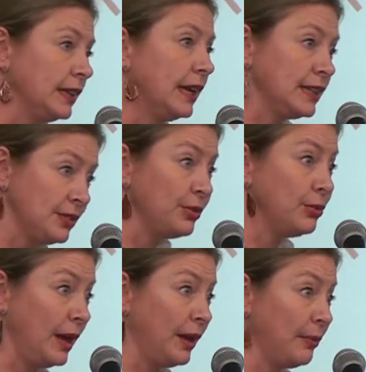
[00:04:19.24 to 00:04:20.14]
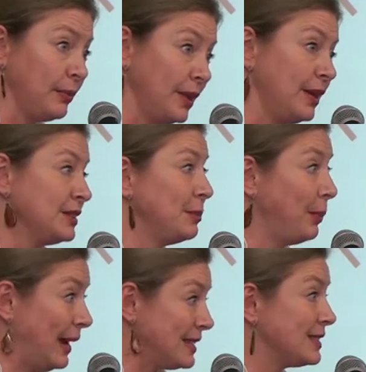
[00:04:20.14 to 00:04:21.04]
get
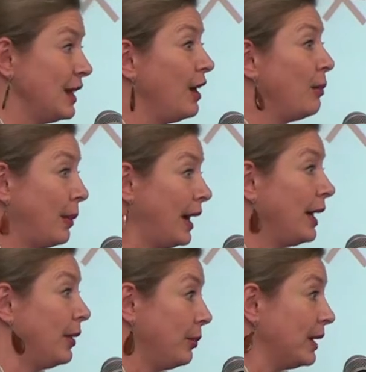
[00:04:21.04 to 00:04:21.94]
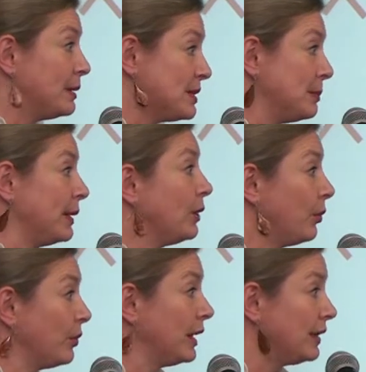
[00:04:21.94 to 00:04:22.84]
depressed by 1-MCP
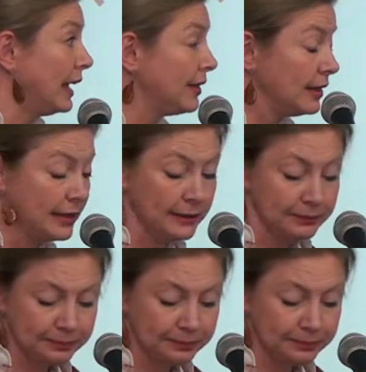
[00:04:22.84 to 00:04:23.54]
or then the ethylene.